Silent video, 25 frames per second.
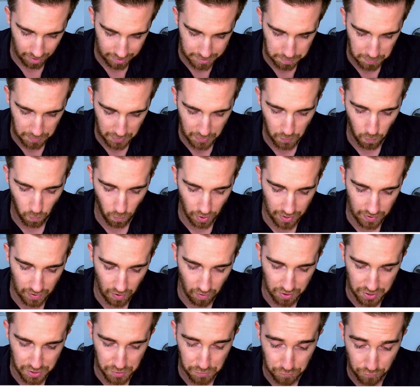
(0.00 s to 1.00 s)
asked me, where
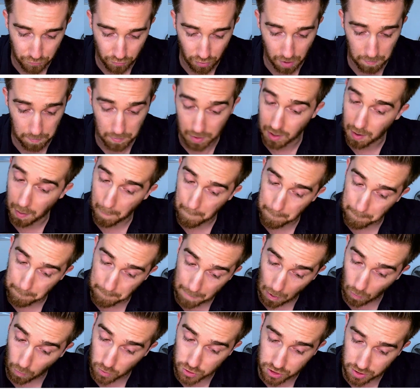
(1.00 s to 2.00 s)
are you from?
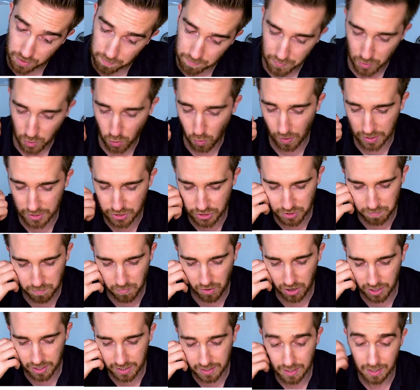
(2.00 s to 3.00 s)
Belgium? Question
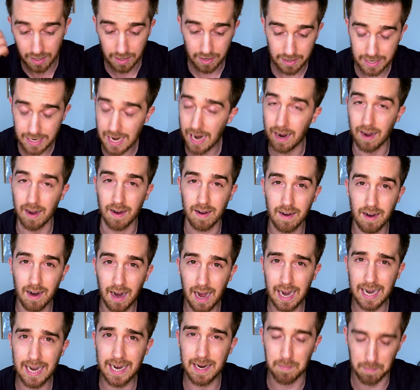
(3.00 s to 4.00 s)
mark. Yeah,
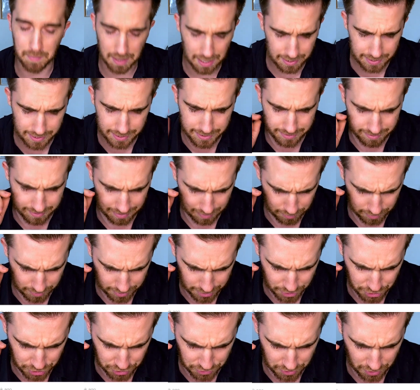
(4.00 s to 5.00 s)
I am. How
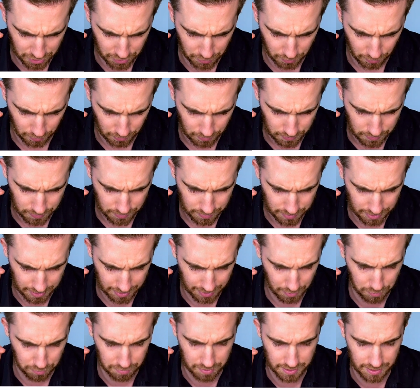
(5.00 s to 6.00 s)
did you know? Did
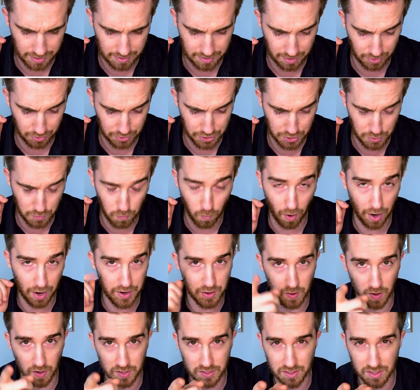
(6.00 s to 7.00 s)
I already tell you? Why are
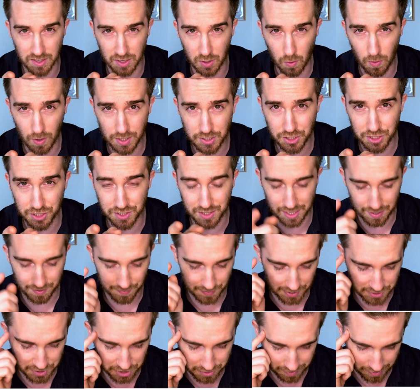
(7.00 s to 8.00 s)
you asking the question then,
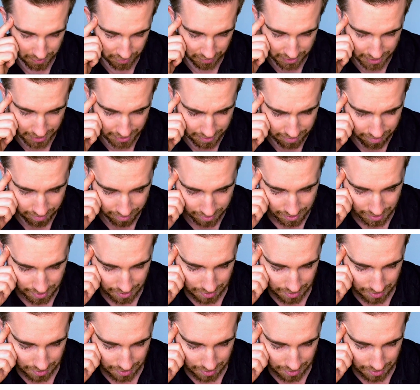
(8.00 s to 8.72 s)
Legendary Keith?